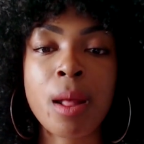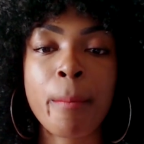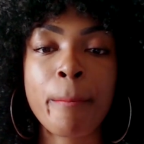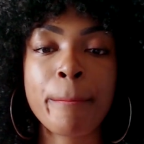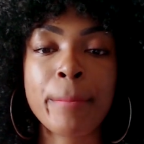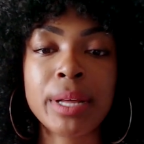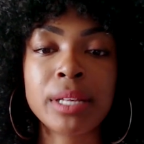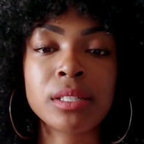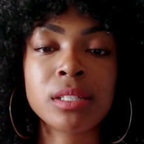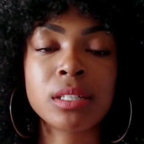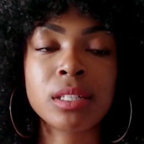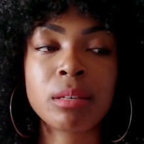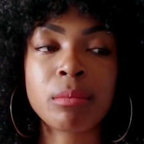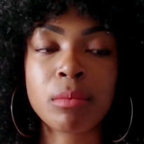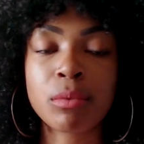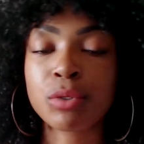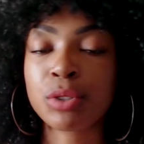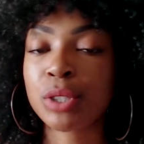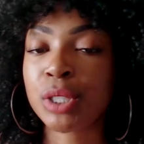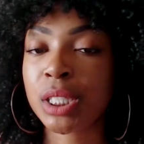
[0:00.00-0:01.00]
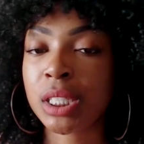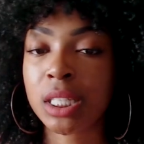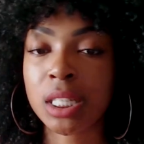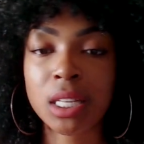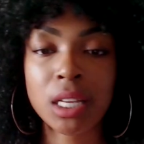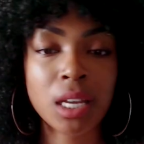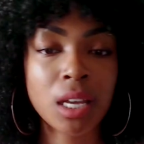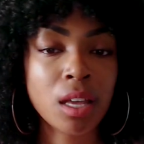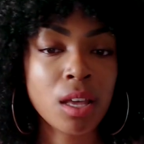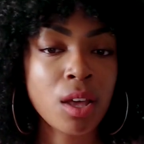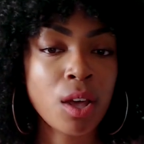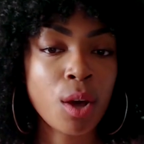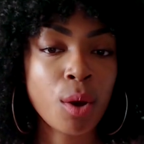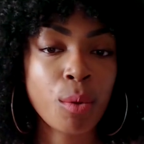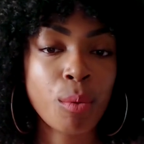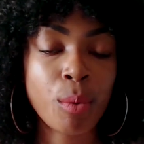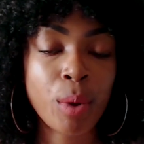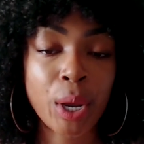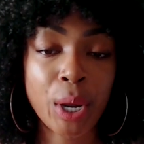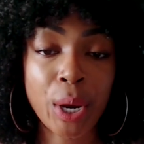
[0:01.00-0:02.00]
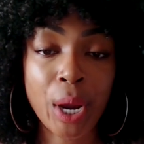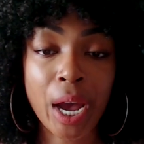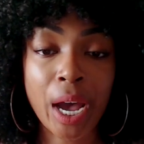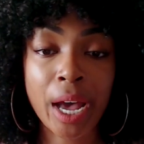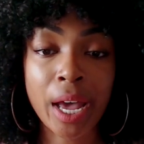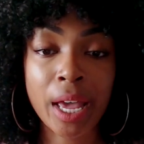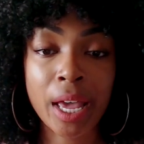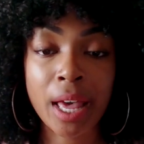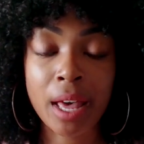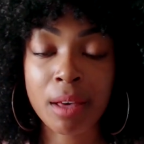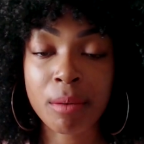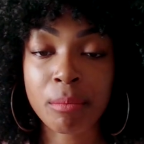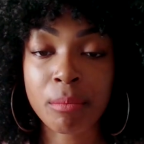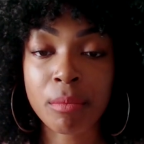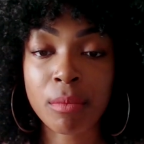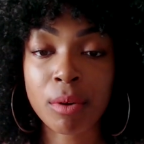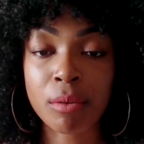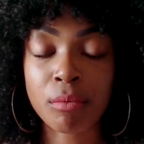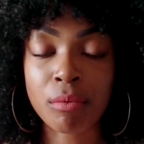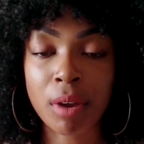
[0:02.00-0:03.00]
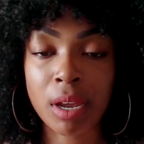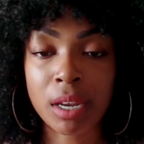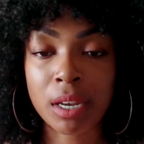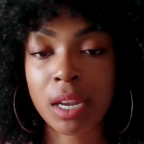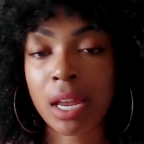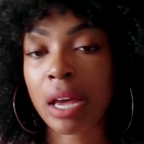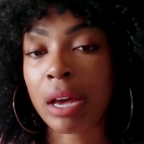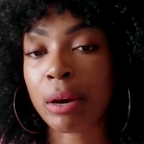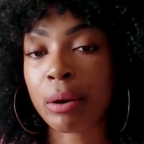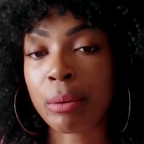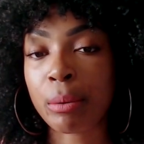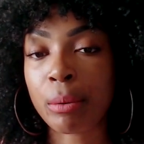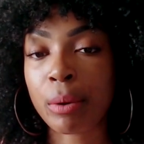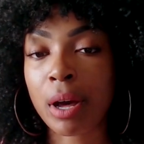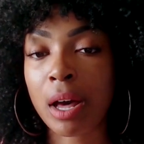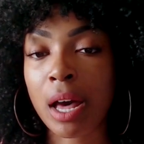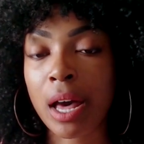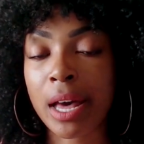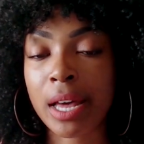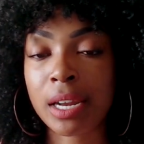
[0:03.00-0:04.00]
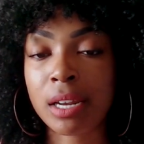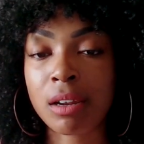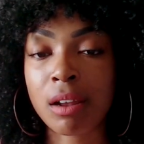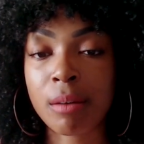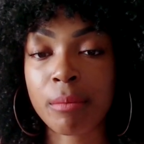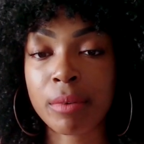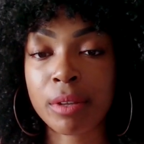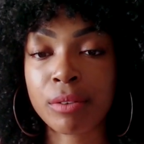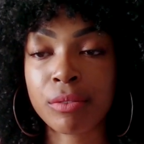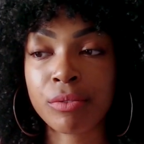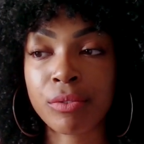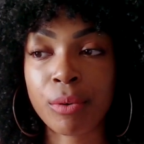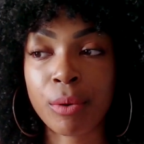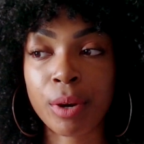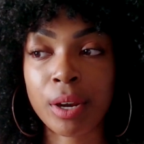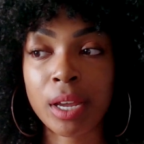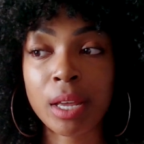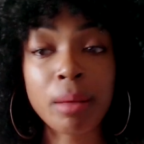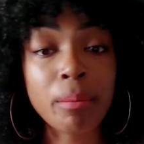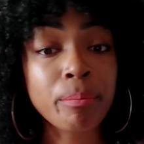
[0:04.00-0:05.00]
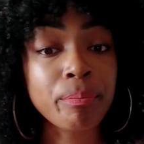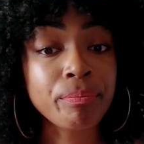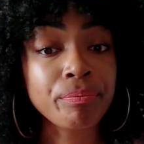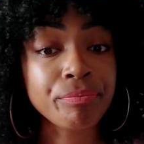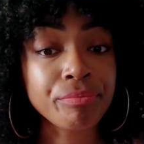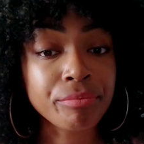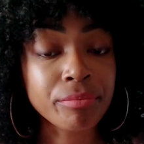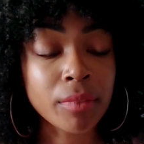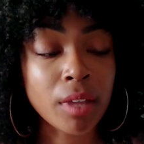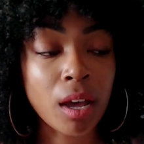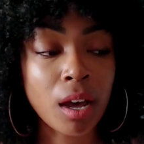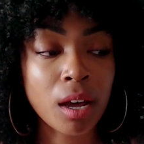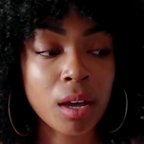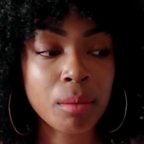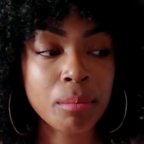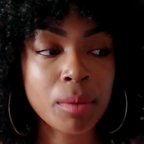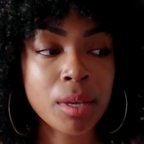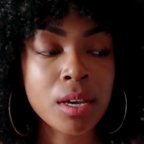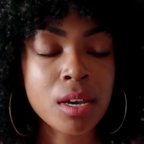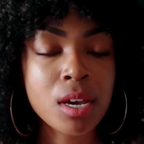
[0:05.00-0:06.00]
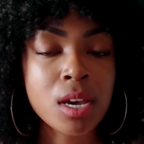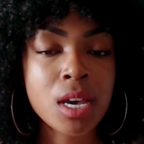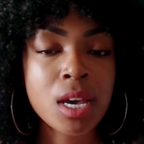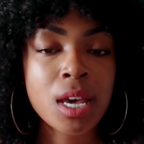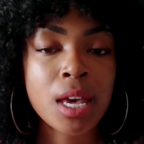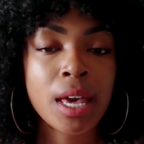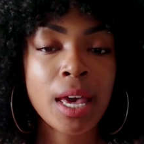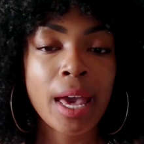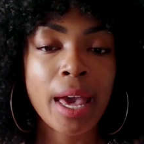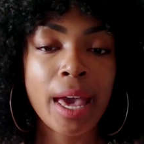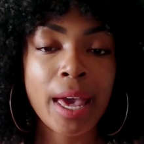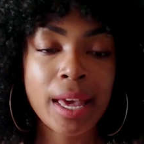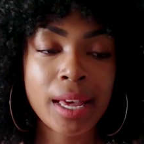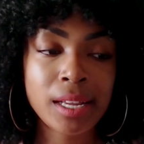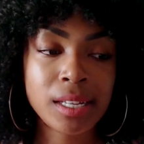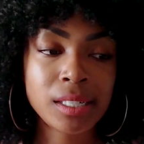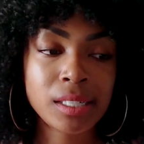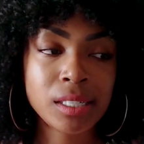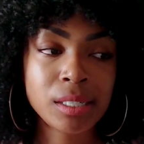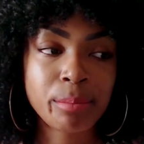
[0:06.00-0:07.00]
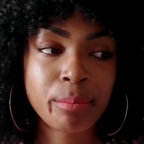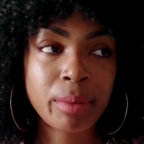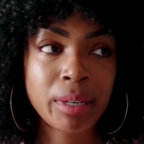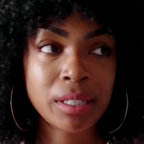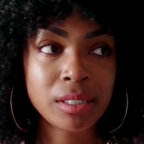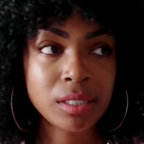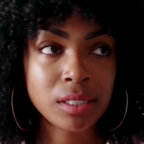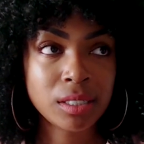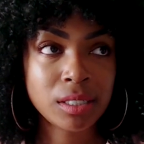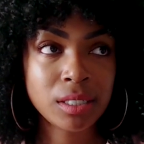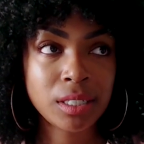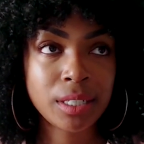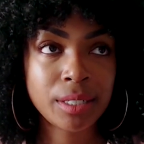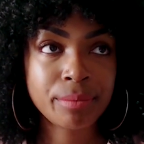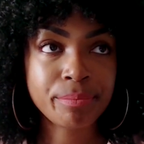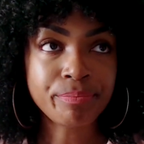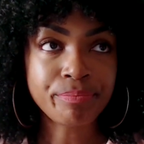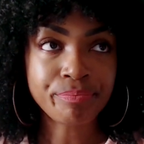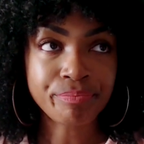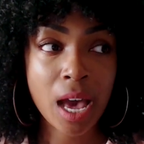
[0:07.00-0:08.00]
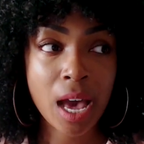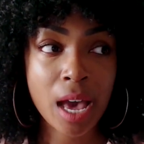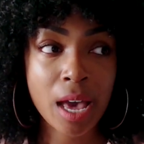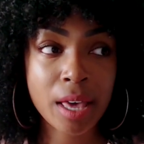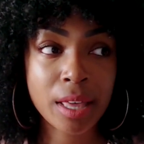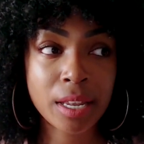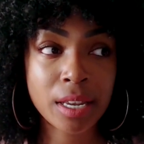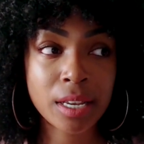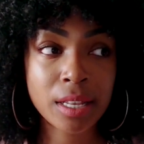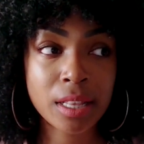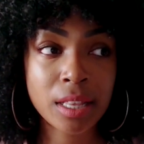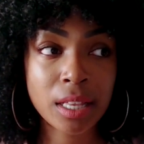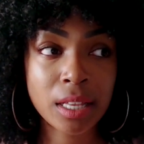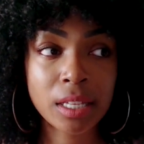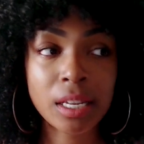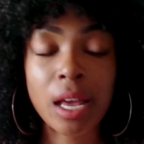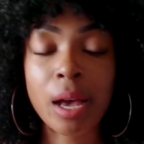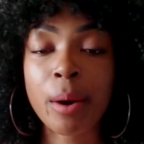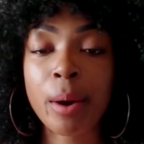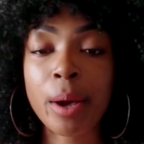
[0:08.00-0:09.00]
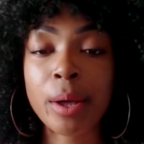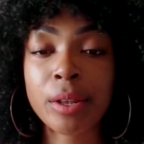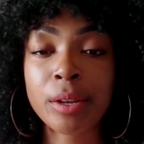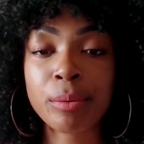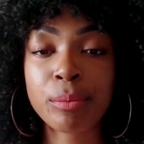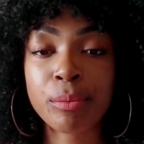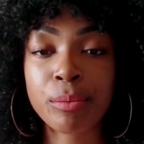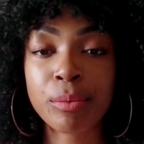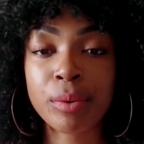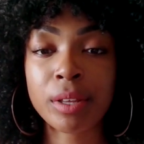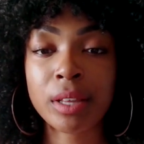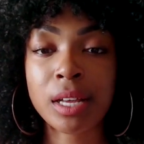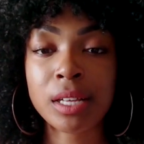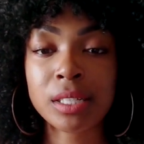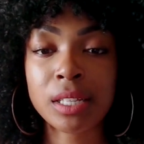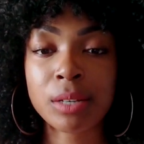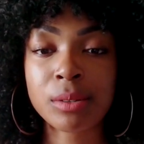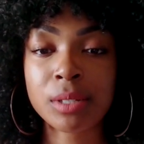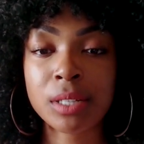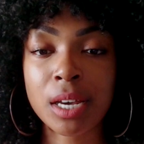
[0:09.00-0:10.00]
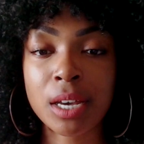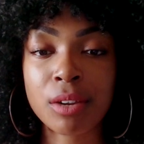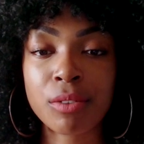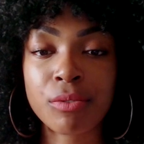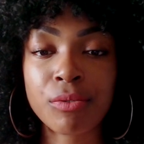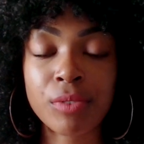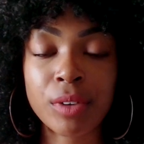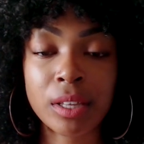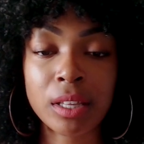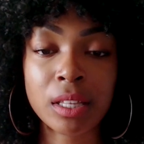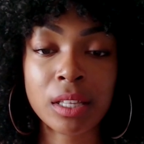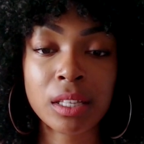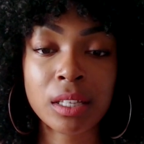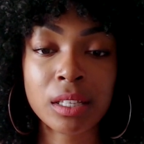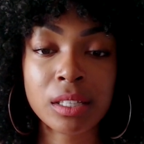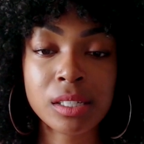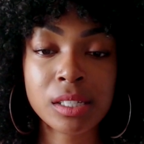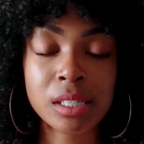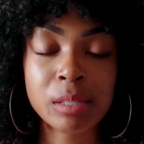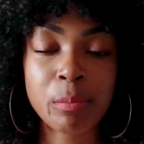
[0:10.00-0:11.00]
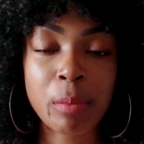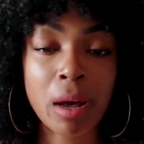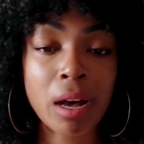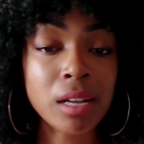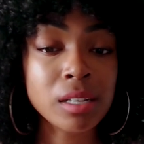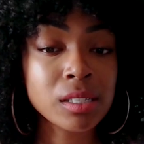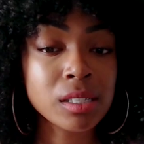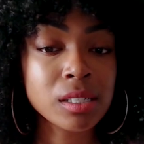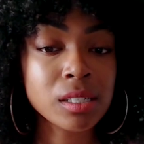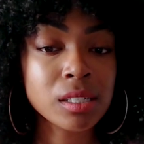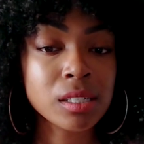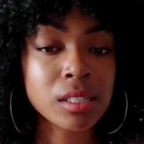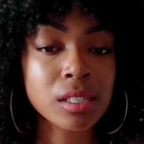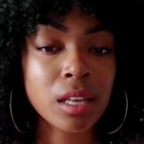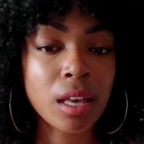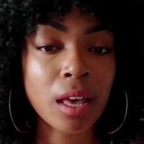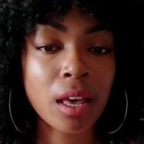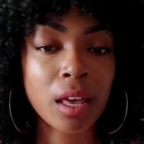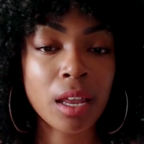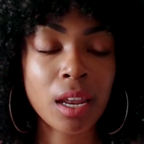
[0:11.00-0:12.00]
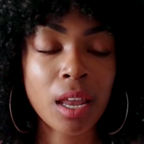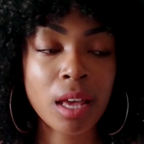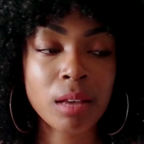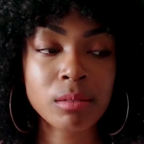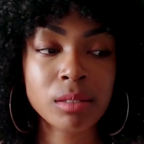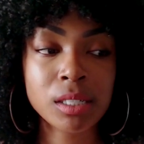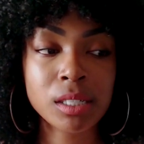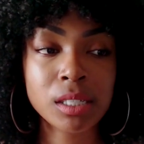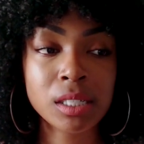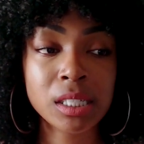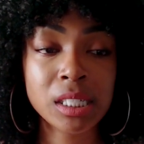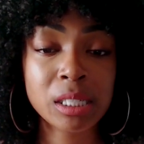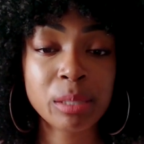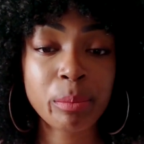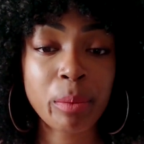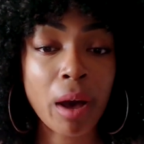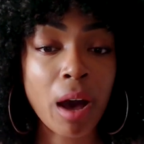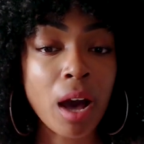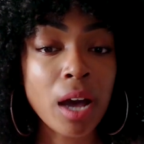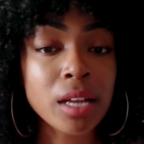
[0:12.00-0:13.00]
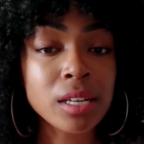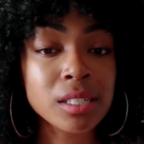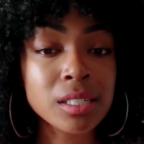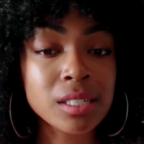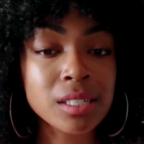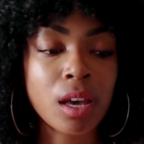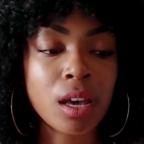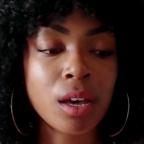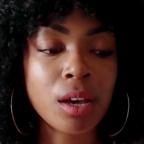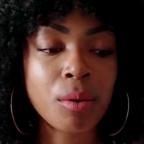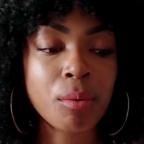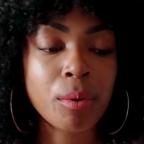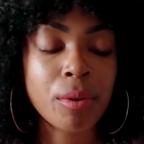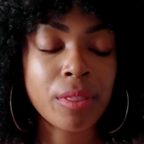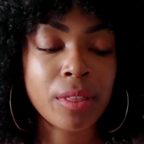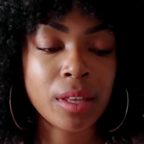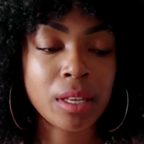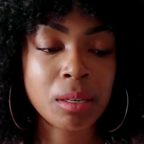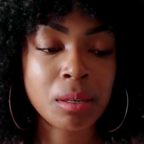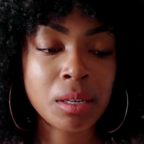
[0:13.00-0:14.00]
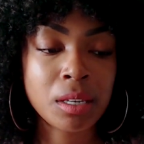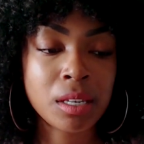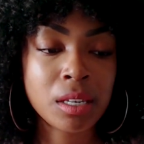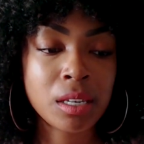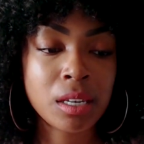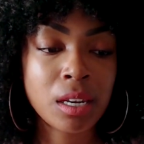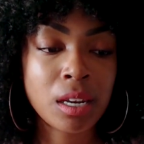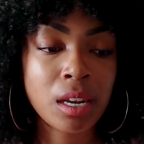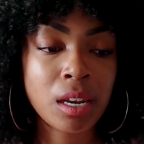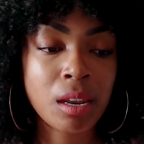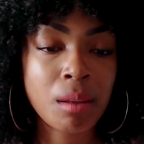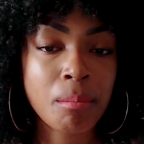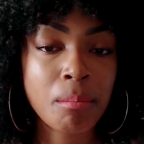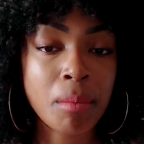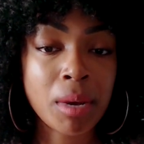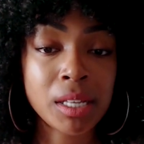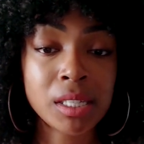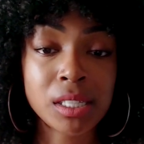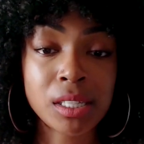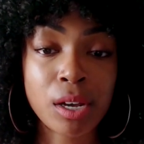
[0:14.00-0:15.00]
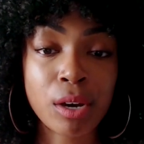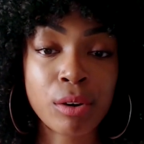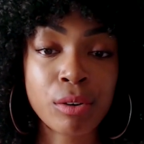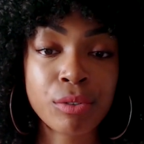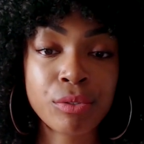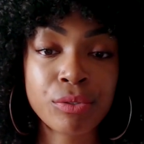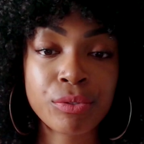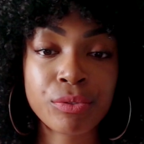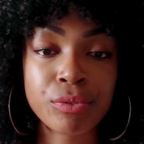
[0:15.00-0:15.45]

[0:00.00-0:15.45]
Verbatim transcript: mentally, emotionally where I am right now had it not been for Him. Um, and basically, I think now I realize I was kind of filling spots, an empty spot within myself.